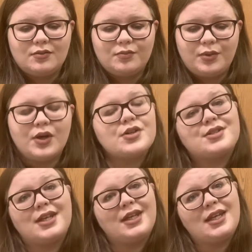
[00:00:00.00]

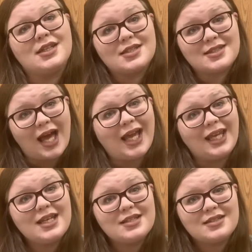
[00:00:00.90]
person in
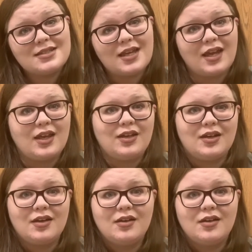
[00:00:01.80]
science, and